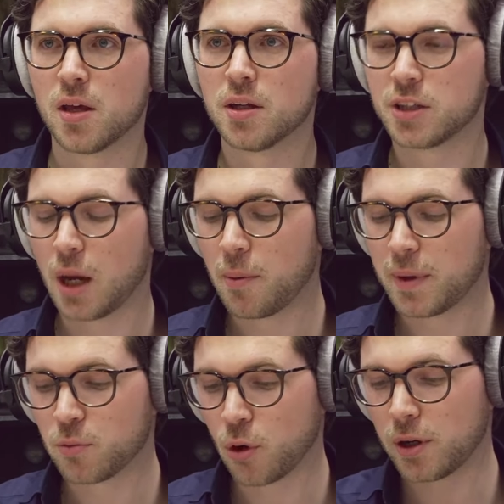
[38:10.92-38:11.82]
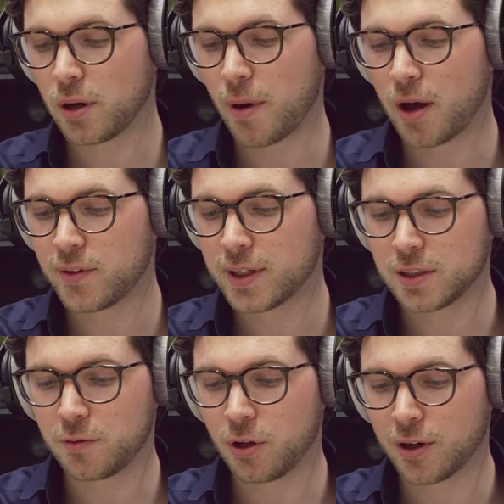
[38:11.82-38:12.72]
So I'm a bit worried about this.
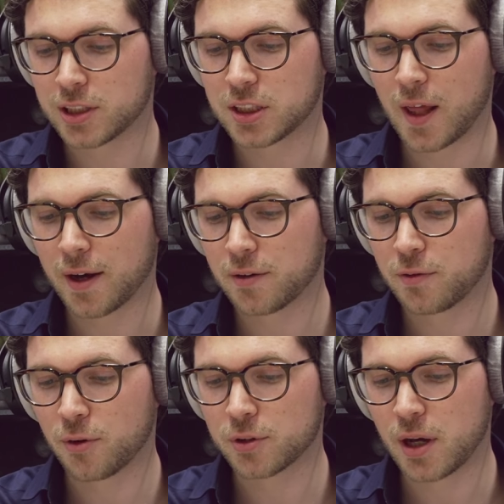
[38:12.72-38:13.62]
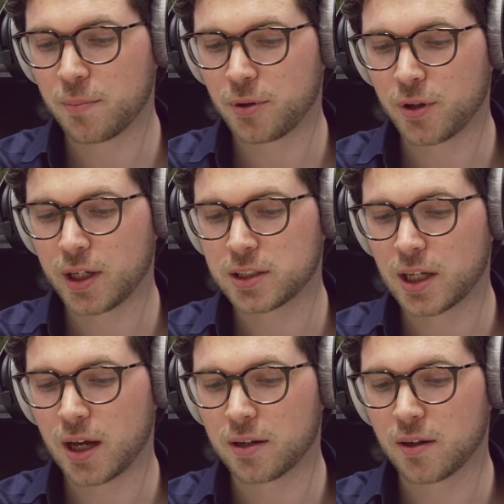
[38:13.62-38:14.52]
If you look at Slack, for example, they
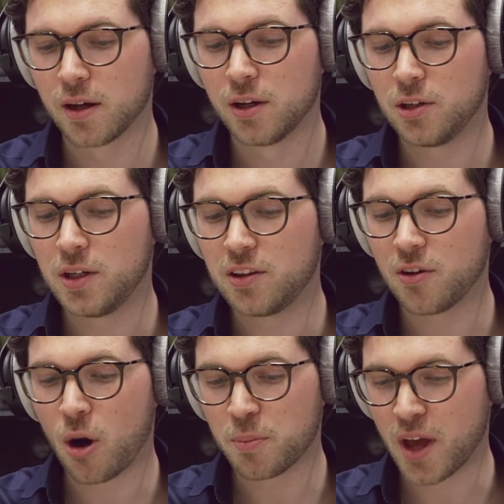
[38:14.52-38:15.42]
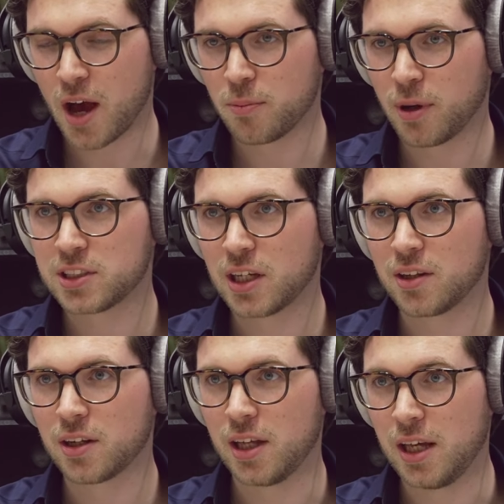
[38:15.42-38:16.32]
said you need to opt out by
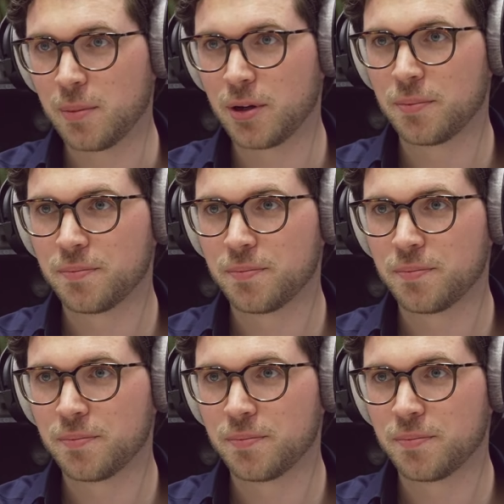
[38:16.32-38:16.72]
sending an email.